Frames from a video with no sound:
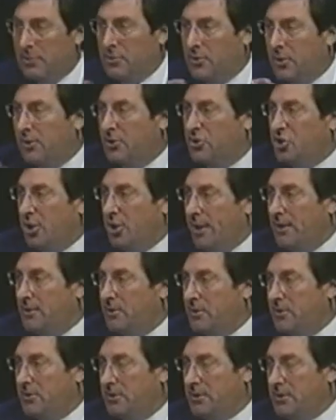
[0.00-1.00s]
Is going to
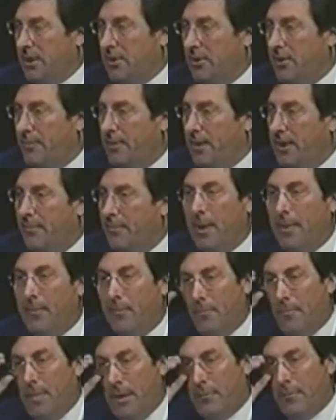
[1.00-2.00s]
change this entire debate. My